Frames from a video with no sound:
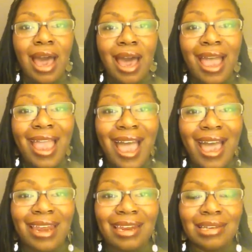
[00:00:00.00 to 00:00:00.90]
I
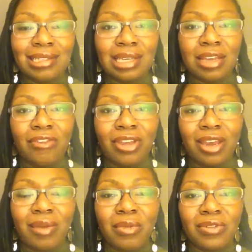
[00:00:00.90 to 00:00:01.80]
added a
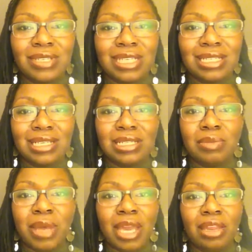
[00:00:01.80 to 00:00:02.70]
significant number of
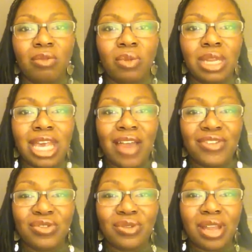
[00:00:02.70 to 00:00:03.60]
seasonings, but you really
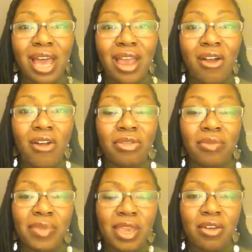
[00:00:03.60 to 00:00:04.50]
have to rely on
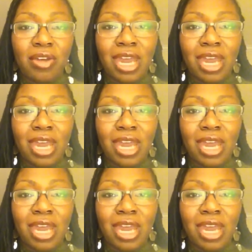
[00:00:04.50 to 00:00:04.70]
the beer.